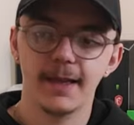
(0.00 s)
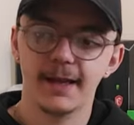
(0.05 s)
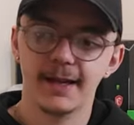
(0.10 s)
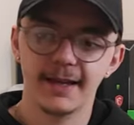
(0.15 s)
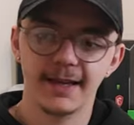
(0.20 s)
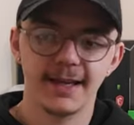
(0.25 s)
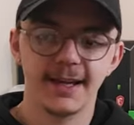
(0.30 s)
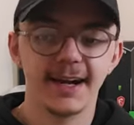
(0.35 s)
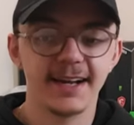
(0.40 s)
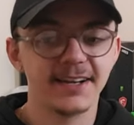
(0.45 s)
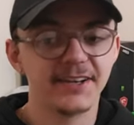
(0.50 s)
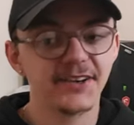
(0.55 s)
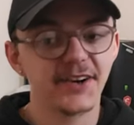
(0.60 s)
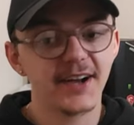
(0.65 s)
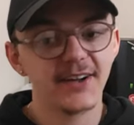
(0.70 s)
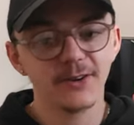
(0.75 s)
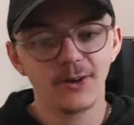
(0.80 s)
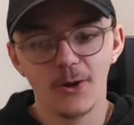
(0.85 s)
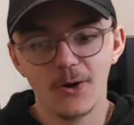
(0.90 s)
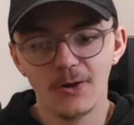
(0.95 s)
Again, I don't know
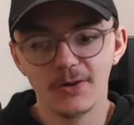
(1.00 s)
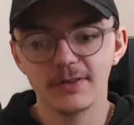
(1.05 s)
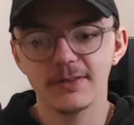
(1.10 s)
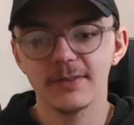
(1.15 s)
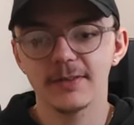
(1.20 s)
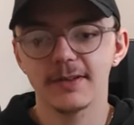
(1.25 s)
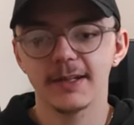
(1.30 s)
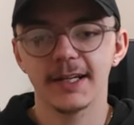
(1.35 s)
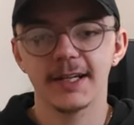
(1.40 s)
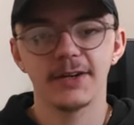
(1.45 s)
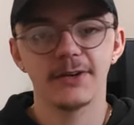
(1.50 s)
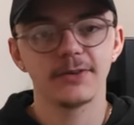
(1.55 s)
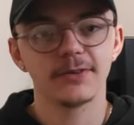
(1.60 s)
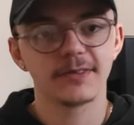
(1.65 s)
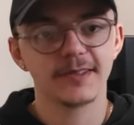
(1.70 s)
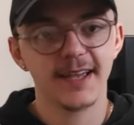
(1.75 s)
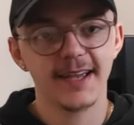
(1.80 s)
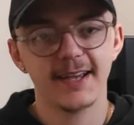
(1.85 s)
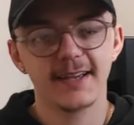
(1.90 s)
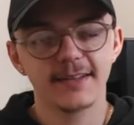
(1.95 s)
how long it'll
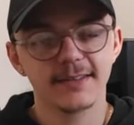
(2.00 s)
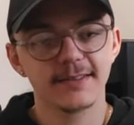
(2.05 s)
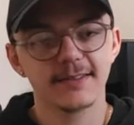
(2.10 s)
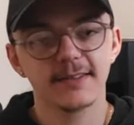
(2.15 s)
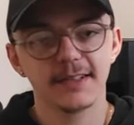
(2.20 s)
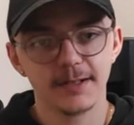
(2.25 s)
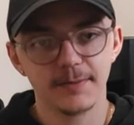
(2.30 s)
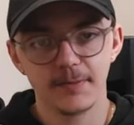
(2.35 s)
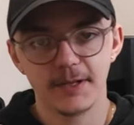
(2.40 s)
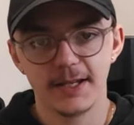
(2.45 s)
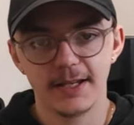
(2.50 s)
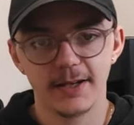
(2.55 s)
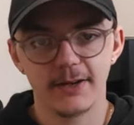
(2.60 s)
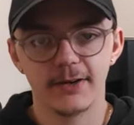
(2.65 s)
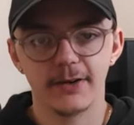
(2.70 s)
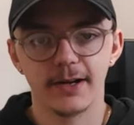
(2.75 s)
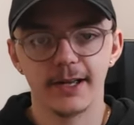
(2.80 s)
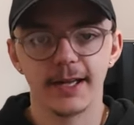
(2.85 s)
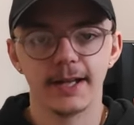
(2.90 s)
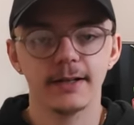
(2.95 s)
take until I'm
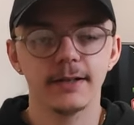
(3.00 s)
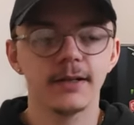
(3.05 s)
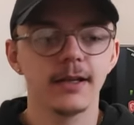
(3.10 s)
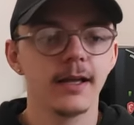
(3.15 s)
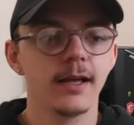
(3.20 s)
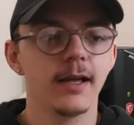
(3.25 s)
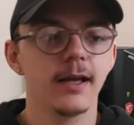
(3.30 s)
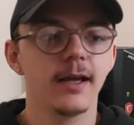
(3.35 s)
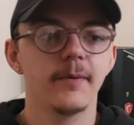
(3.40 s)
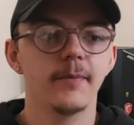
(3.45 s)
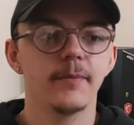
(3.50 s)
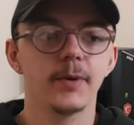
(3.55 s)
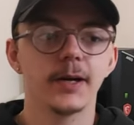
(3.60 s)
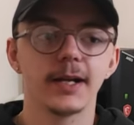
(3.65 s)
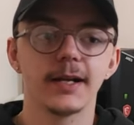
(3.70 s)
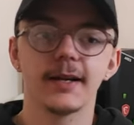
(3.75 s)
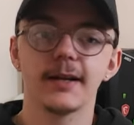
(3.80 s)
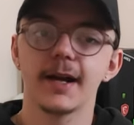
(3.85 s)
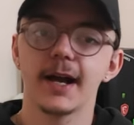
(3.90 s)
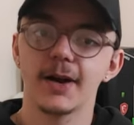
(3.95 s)
here again,
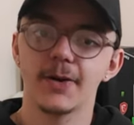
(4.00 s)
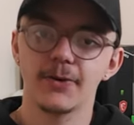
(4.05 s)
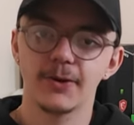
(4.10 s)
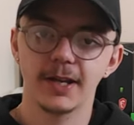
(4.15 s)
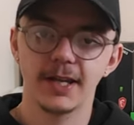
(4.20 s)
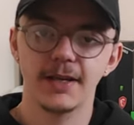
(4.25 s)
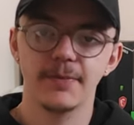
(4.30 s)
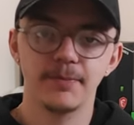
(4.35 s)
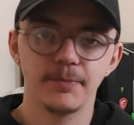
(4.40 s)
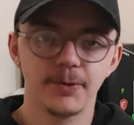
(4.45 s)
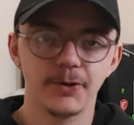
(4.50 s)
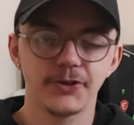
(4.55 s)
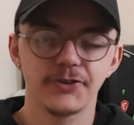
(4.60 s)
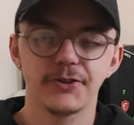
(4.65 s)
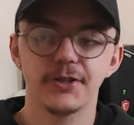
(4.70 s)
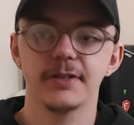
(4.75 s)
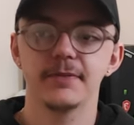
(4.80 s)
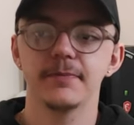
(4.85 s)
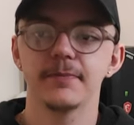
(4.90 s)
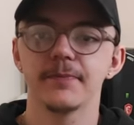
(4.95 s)
but I'll keep
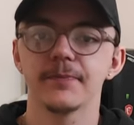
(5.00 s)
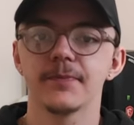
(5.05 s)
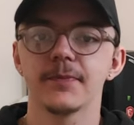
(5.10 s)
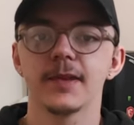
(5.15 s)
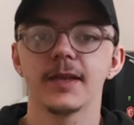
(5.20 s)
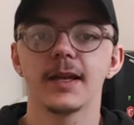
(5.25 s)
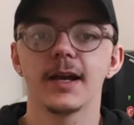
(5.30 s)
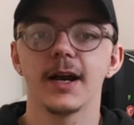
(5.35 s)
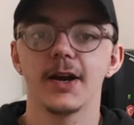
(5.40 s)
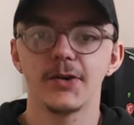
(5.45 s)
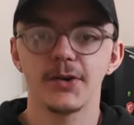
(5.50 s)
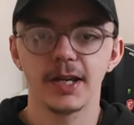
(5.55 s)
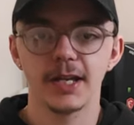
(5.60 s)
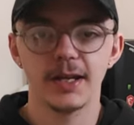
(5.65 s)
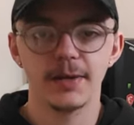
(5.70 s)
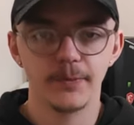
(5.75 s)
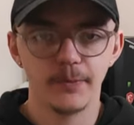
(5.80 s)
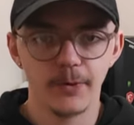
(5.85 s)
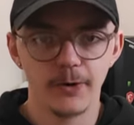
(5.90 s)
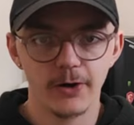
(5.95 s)
pushing. I'll
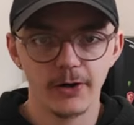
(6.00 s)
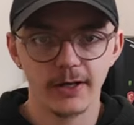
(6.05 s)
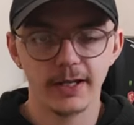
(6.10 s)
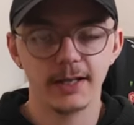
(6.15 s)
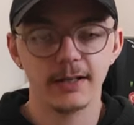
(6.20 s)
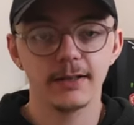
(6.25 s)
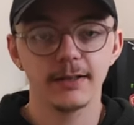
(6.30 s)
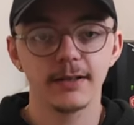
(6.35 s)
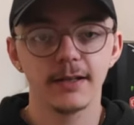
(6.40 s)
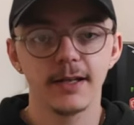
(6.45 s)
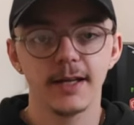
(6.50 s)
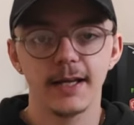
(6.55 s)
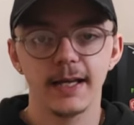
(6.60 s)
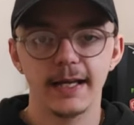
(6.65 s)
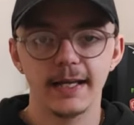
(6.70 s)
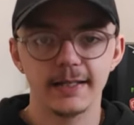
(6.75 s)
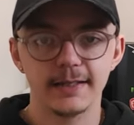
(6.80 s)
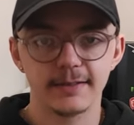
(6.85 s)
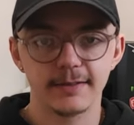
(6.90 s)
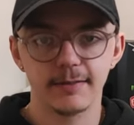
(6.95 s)
keep working
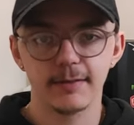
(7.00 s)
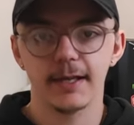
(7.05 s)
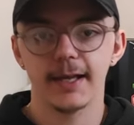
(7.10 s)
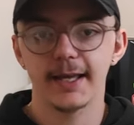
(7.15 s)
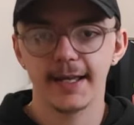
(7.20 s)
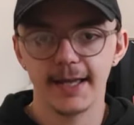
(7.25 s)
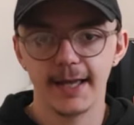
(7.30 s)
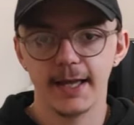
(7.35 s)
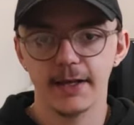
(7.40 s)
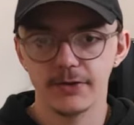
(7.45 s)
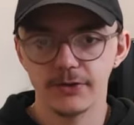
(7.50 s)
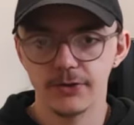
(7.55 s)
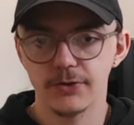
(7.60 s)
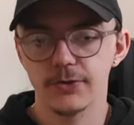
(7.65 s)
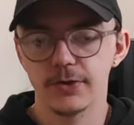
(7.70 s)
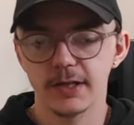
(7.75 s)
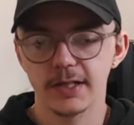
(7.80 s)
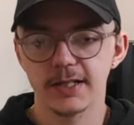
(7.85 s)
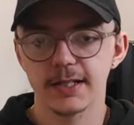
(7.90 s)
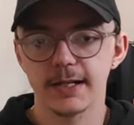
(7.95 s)
until I can
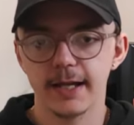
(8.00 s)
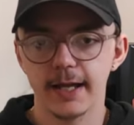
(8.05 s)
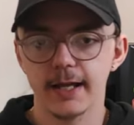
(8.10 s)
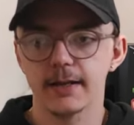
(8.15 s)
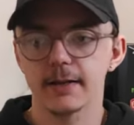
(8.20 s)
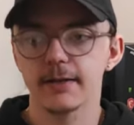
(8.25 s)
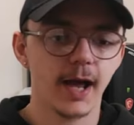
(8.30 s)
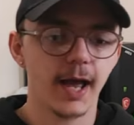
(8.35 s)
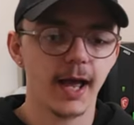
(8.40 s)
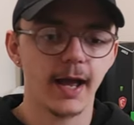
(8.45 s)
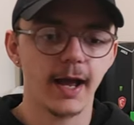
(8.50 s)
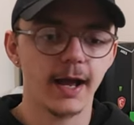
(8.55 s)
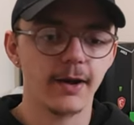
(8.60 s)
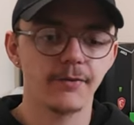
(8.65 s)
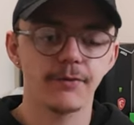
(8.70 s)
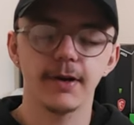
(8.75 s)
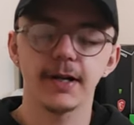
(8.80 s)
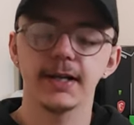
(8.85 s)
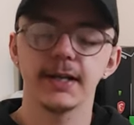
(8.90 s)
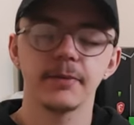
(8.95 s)
do this again. I, I
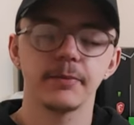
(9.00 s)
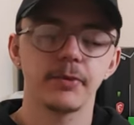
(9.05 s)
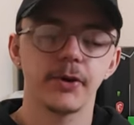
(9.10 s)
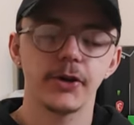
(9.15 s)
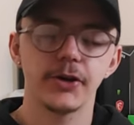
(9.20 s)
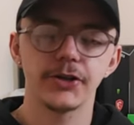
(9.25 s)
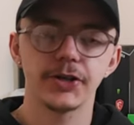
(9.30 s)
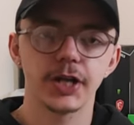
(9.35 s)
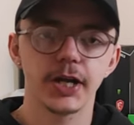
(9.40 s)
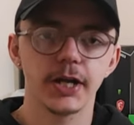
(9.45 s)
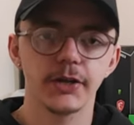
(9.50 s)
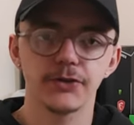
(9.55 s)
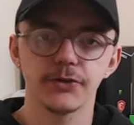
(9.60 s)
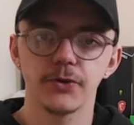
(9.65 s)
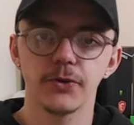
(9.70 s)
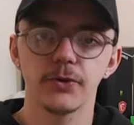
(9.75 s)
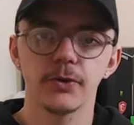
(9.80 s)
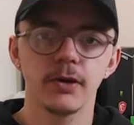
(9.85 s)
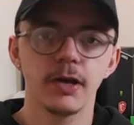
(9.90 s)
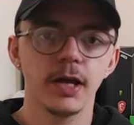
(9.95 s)
really appreciate you
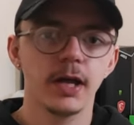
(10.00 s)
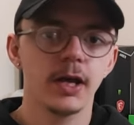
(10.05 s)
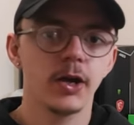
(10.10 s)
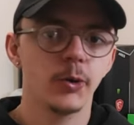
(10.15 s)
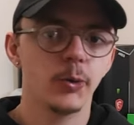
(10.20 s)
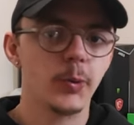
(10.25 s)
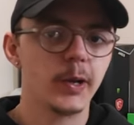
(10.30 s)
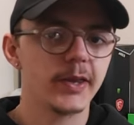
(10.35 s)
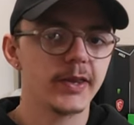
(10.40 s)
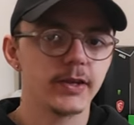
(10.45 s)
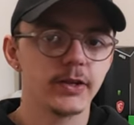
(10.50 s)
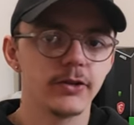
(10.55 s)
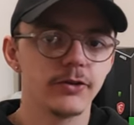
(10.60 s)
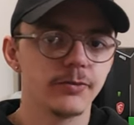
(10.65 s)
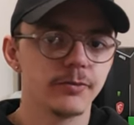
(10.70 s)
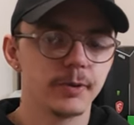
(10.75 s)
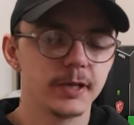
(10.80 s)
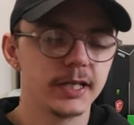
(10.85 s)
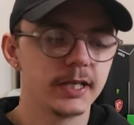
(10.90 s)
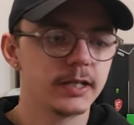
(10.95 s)
all. Whether
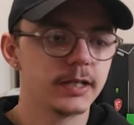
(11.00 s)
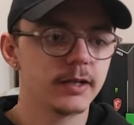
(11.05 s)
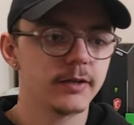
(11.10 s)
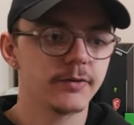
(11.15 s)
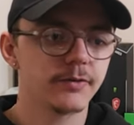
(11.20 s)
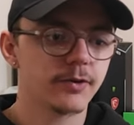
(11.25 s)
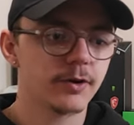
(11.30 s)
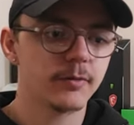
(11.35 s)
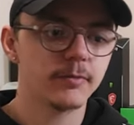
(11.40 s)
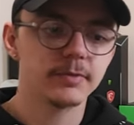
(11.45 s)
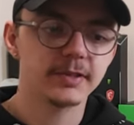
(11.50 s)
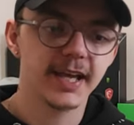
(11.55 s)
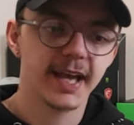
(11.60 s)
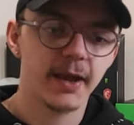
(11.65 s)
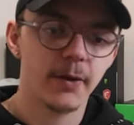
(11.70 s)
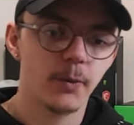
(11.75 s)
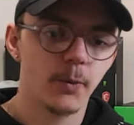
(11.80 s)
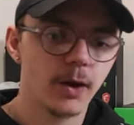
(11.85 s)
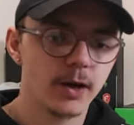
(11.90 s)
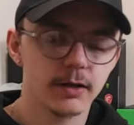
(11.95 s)
you've been here from
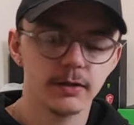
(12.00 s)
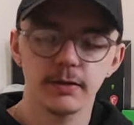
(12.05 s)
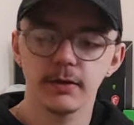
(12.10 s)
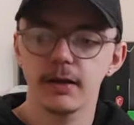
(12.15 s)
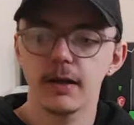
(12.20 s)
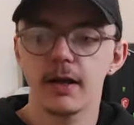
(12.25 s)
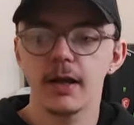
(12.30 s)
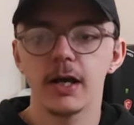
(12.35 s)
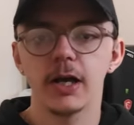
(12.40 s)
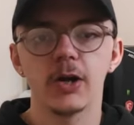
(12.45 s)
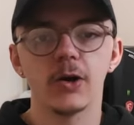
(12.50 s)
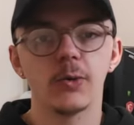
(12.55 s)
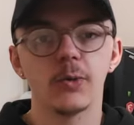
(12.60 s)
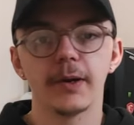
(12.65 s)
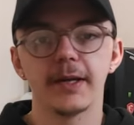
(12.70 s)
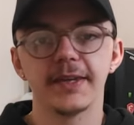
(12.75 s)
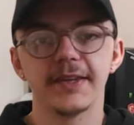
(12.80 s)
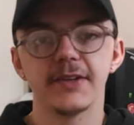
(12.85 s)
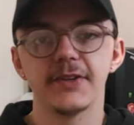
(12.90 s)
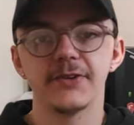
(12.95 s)
day one, or
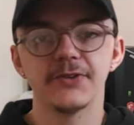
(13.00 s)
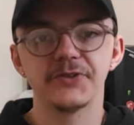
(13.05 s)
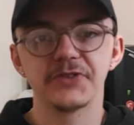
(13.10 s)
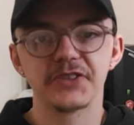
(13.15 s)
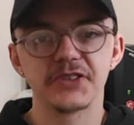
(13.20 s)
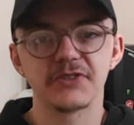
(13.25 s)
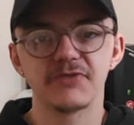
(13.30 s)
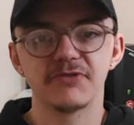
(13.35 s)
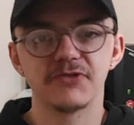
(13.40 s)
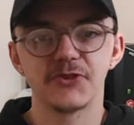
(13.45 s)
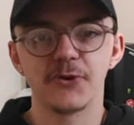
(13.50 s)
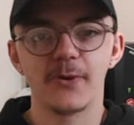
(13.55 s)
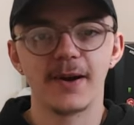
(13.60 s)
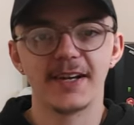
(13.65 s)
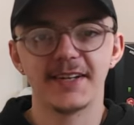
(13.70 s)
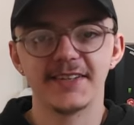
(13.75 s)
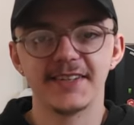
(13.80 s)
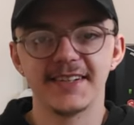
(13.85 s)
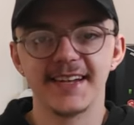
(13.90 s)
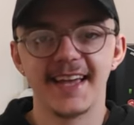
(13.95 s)
whether you just
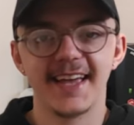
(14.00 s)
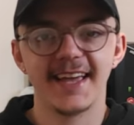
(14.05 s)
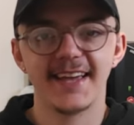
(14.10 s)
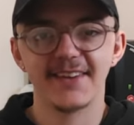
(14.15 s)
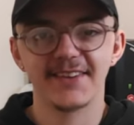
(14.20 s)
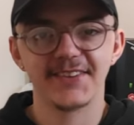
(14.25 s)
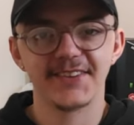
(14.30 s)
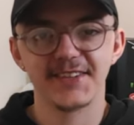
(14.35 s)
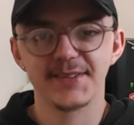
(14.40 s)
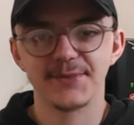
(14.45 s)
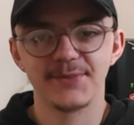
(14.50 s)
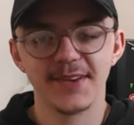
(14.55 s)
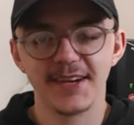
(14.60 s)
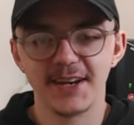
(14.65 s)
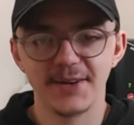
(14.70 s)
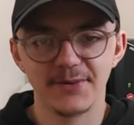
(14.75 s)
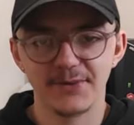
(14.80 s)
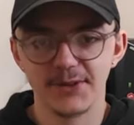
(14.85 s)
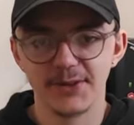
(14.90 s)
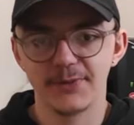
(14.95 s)
joined today on this
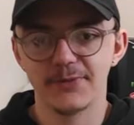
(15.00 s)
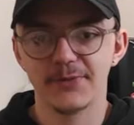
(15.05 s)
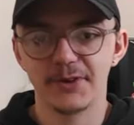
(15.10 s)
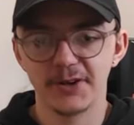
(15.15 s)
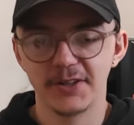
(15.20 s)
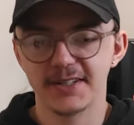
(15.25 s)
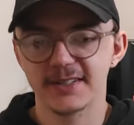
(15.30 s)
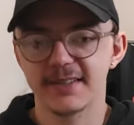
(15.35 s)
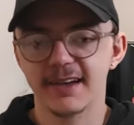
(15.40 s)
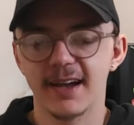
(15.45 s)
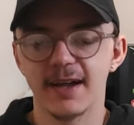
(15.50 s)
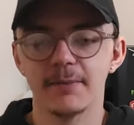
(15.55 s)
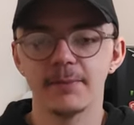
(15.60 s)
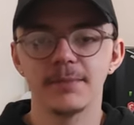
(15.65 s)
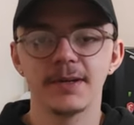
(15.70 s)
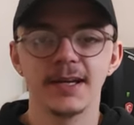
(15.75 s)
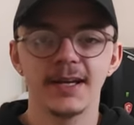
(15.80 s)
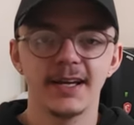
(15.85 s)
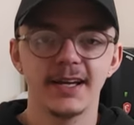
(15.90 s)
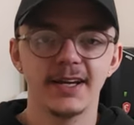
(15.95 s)
video for the first
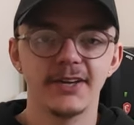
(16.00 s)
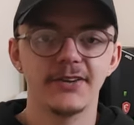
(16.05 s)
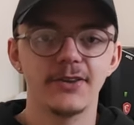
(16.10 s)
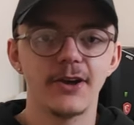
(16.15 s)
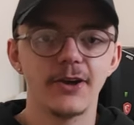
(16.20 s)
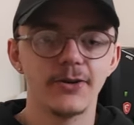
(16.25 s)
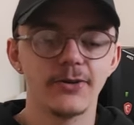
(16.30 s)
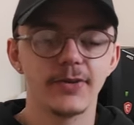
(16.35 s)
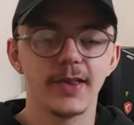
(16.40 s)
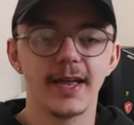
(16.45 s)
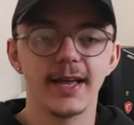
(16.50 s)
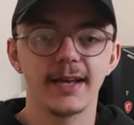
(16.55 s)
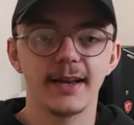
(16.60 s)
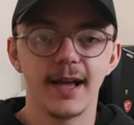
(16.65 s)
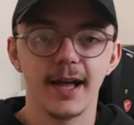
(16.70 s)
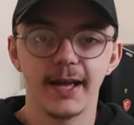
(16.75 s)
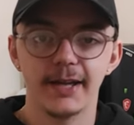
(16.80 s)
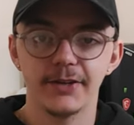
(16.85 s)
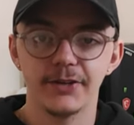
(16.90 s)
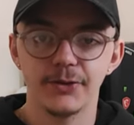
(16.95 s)
time, know that
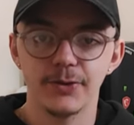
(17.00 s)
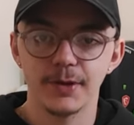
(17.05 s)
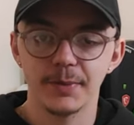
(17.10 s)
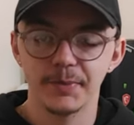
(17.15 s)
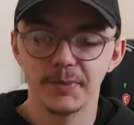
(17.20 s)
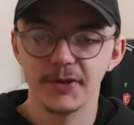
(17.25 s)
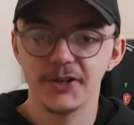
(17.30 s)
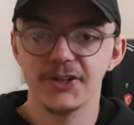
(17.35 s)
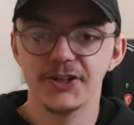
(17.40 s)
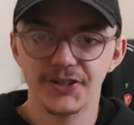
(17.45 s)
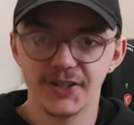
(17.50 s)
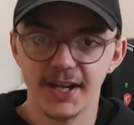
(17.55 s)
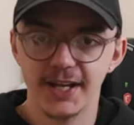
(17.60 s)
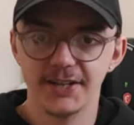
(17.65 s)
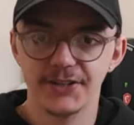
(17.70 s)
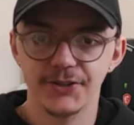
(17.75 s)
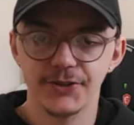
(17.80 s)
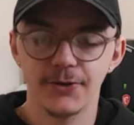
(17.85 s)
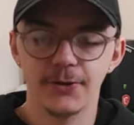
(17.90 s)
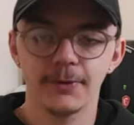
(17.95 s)
I do
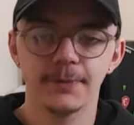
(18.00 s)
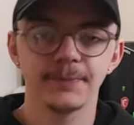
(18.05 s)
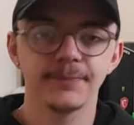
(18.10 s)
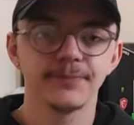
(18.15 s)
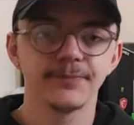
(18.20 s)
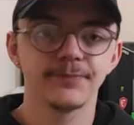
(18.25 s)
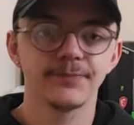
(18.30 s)
appreciate you all,